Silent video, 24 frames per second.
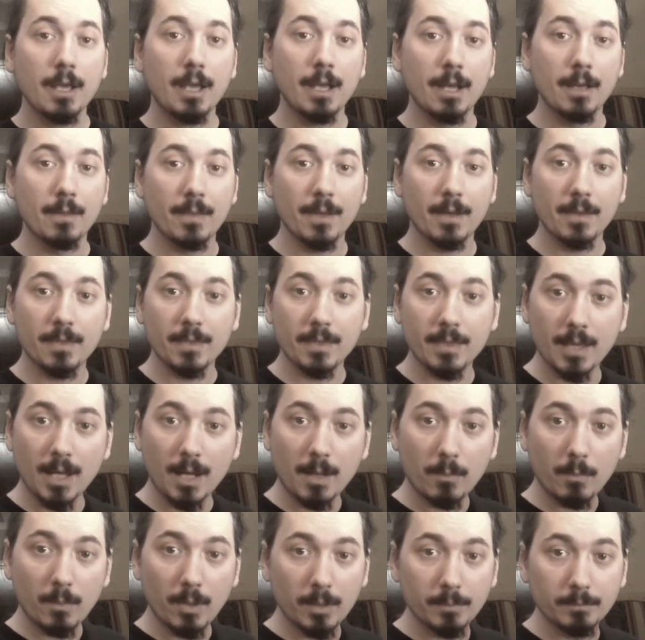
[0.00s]
And then
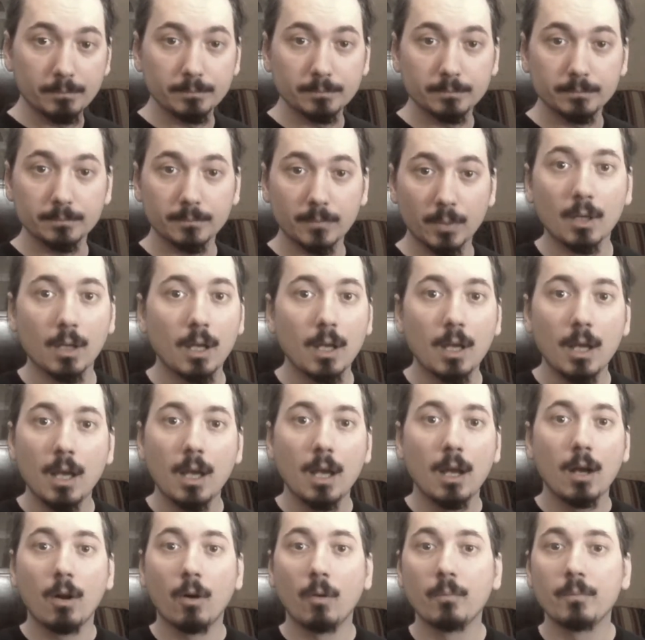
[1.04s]
that one. But
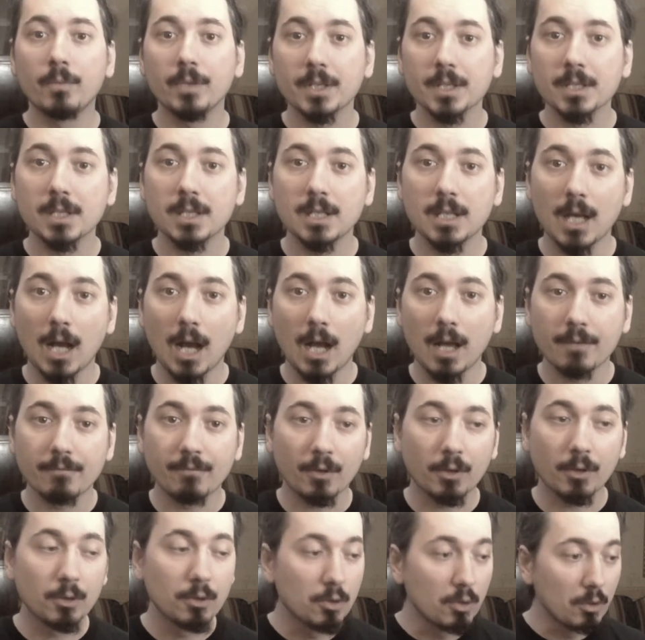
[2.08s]
obviously, I've
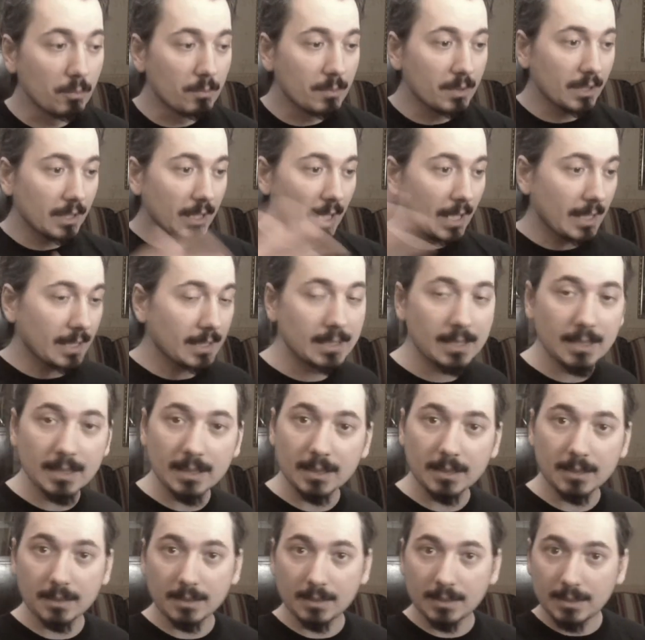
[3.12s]
accumulated
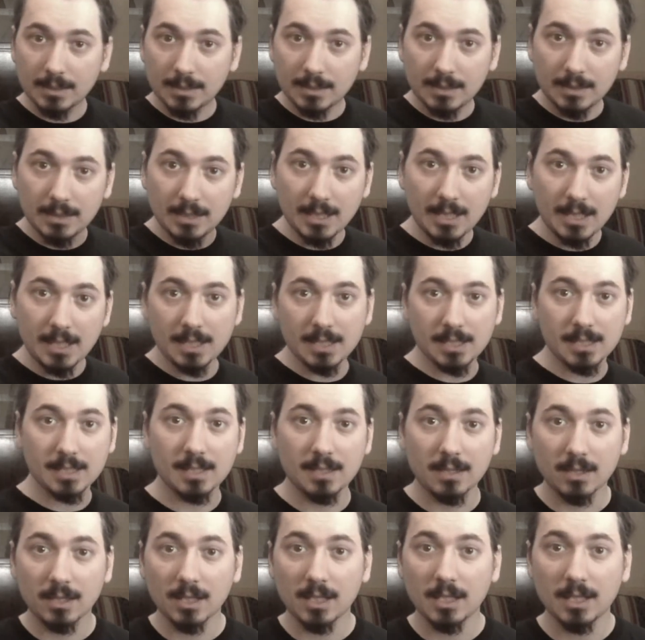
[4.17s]
these
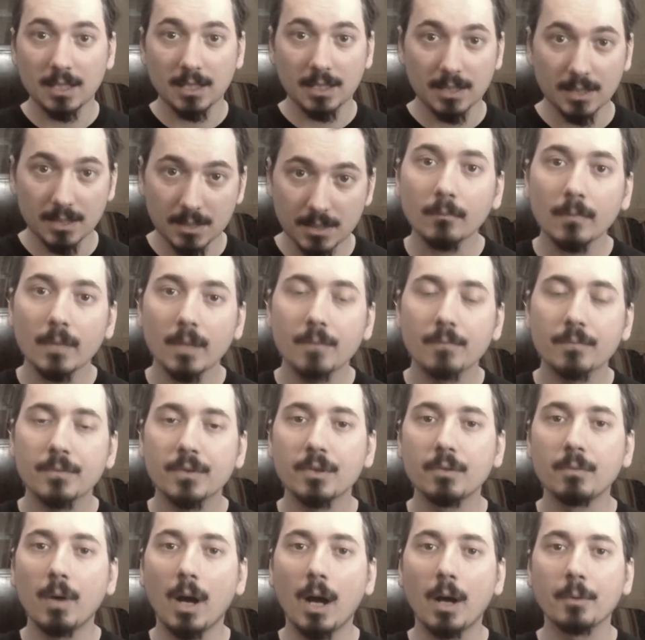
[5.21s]
things
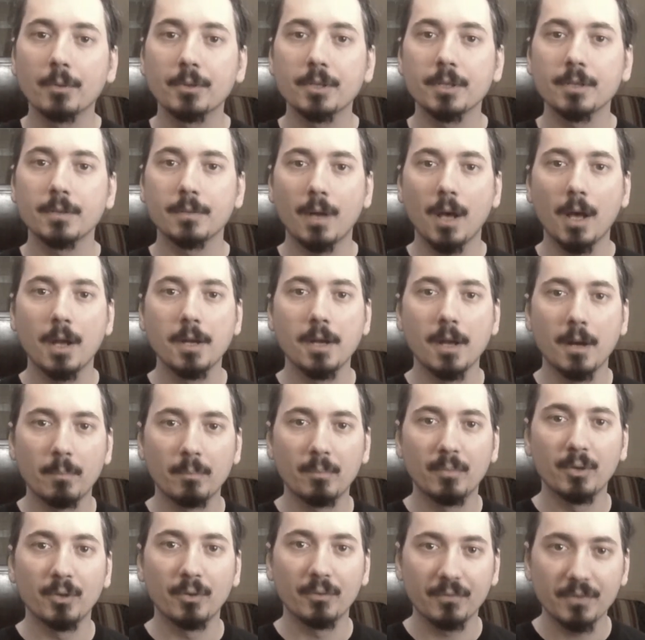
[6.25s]
throughout a
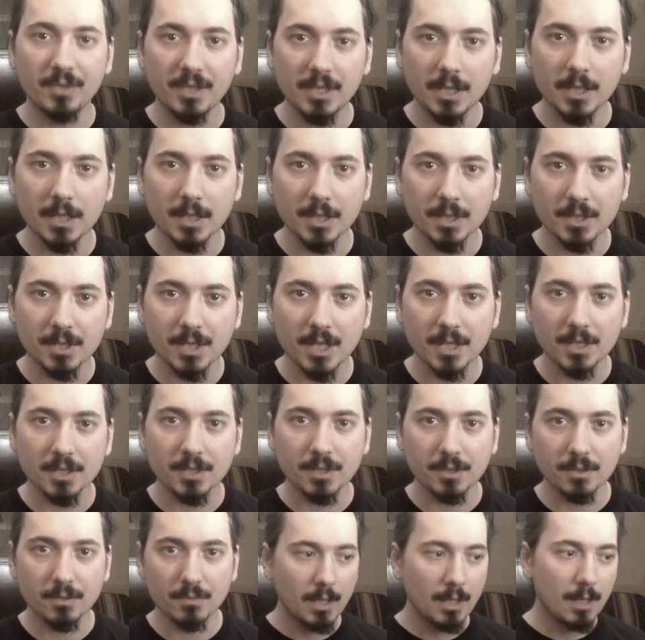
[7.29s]
number of years,
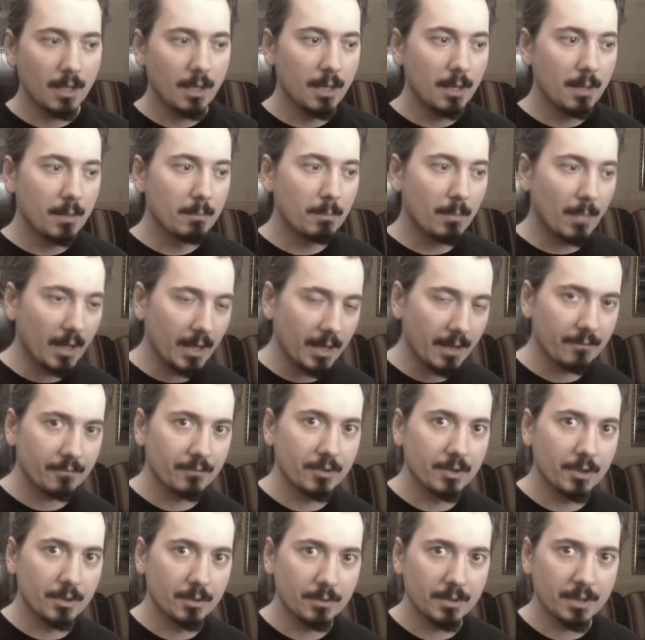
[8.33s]
as you might have
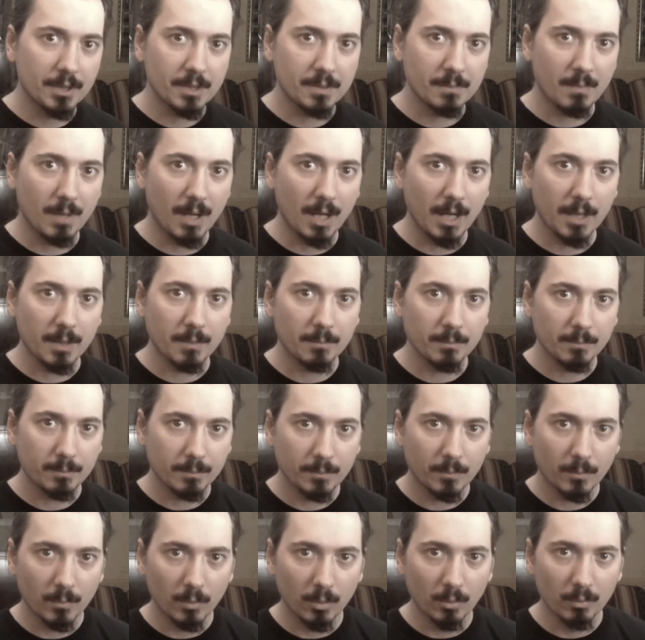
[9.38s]
noticed my
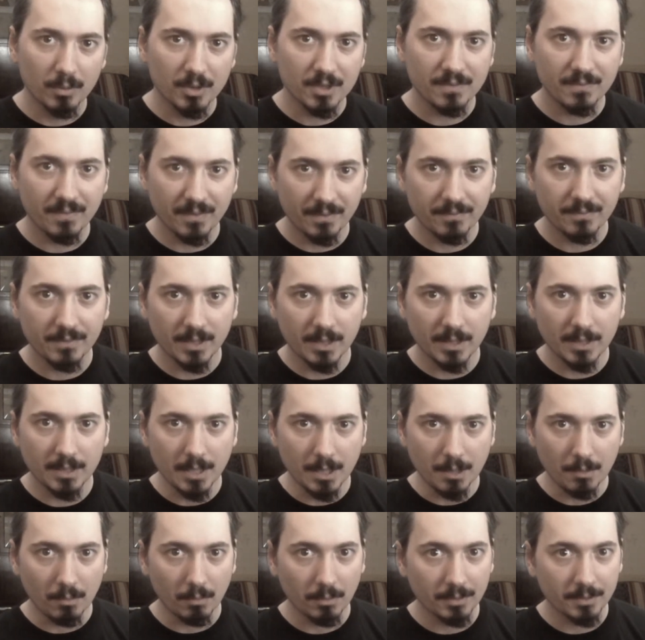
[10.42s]
almost
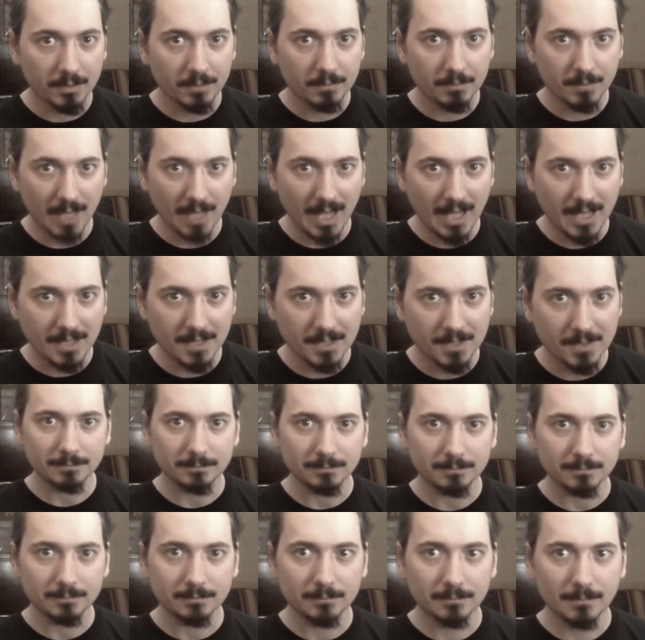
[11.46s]
15-year-old case.
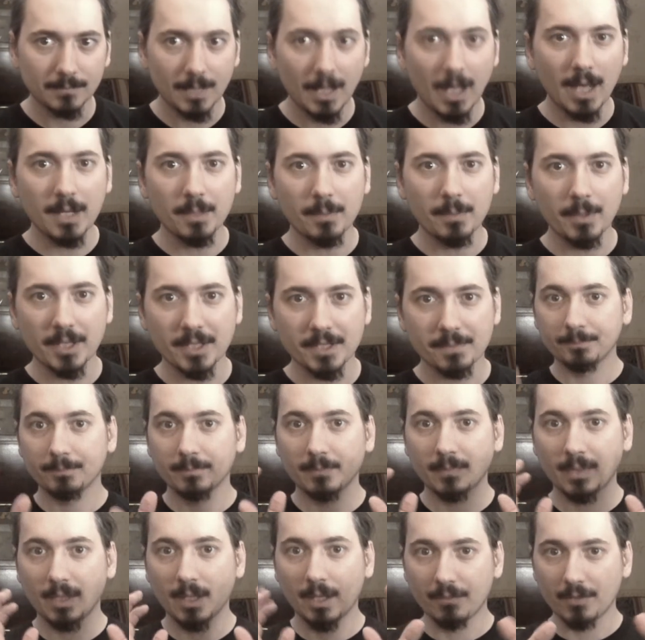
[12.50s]
Anyways,
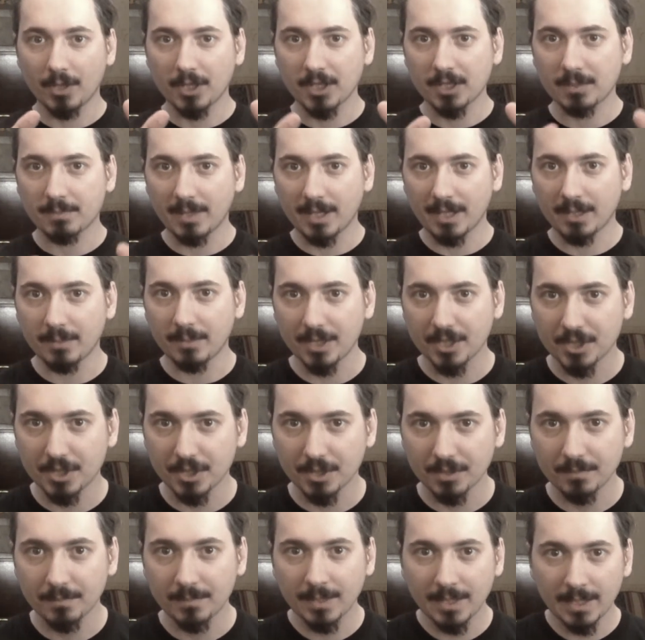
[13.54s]
I've asked my
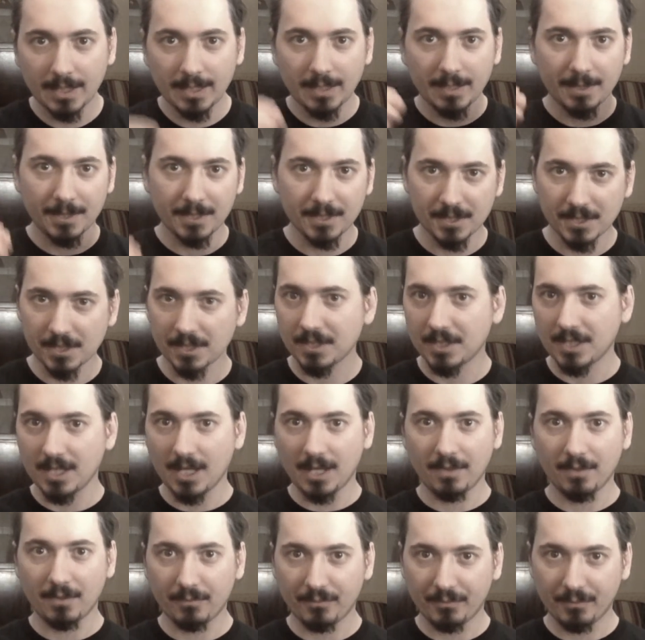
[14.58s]
question. This is the
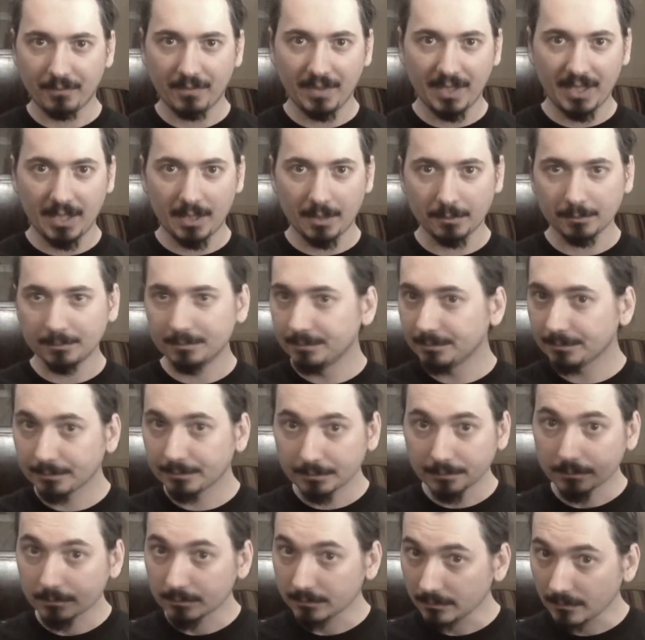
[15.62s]
end of the video.
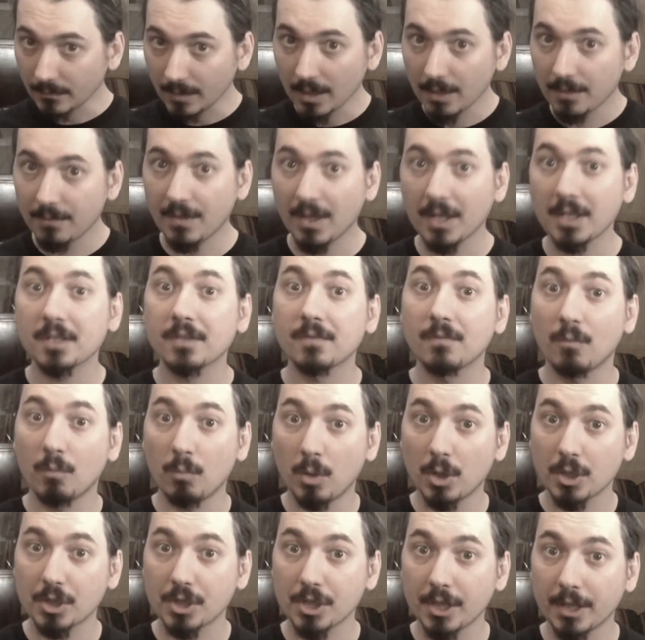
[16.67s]
Thanks for
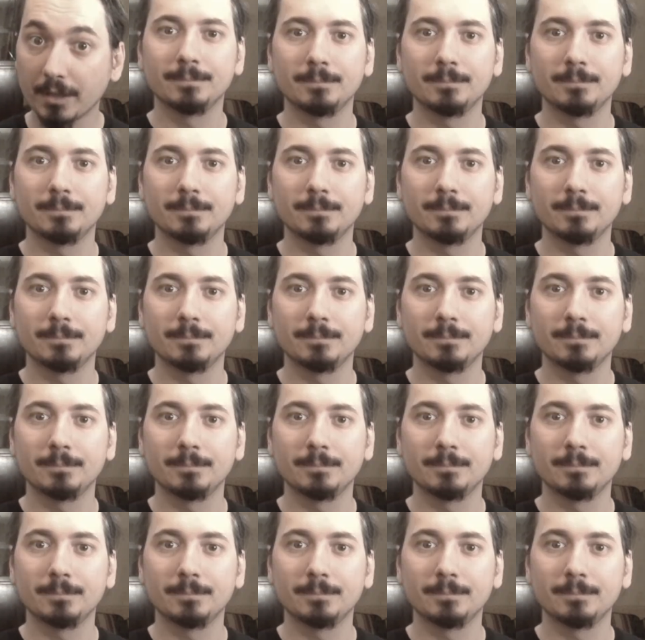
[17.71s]
watching.